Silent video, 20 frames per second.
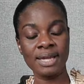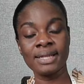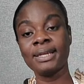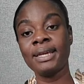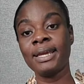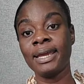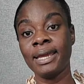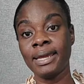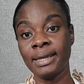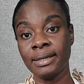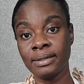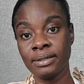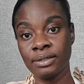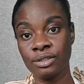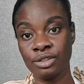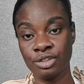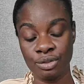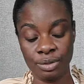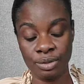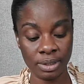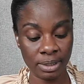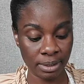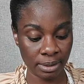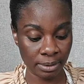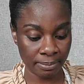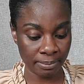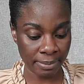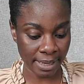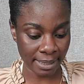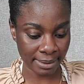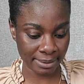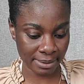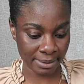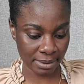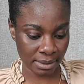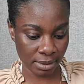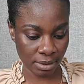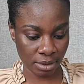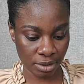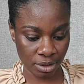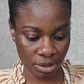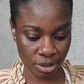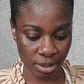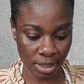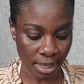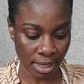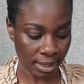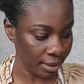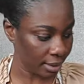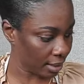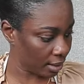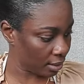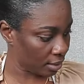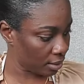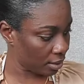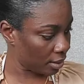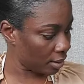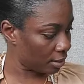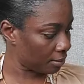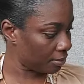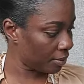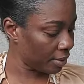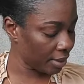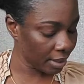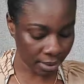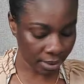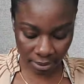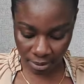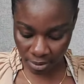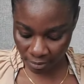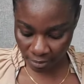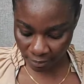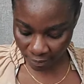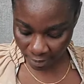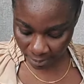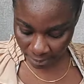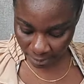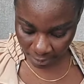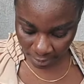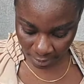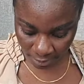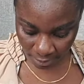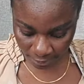the end, do a little back stitch and then you can bring out the fabric.